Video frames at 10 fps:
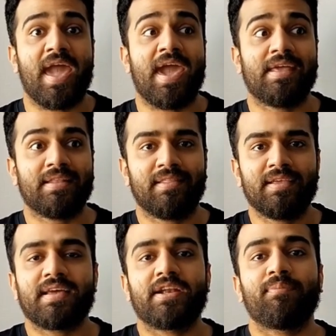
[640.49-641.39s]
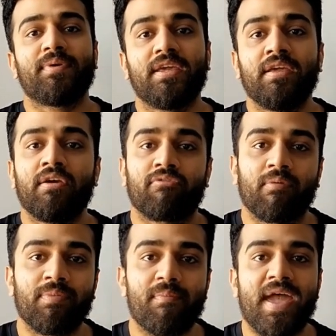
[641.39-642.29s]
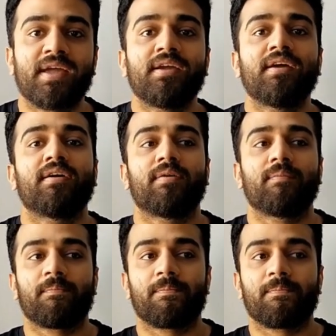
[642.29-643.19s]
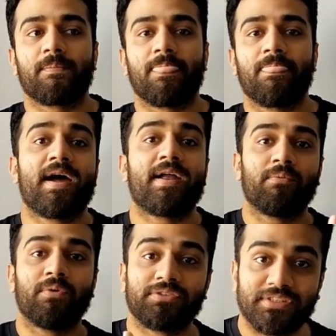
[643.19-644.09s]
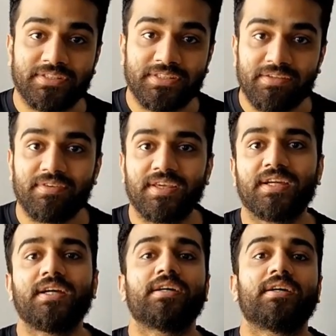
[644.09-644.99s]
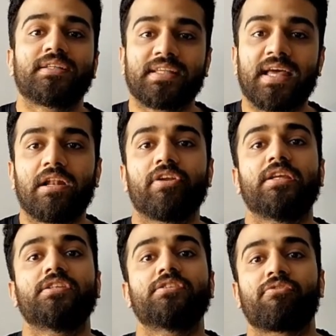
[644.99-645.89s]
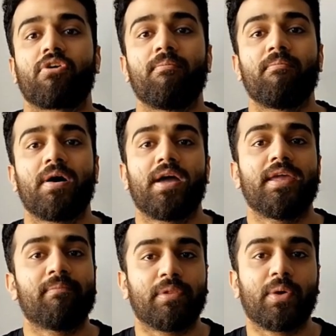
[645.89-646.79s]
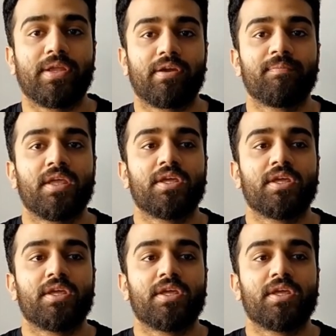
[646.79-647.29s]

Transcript: And this had to be from the bank that was receiving salaries from my employer.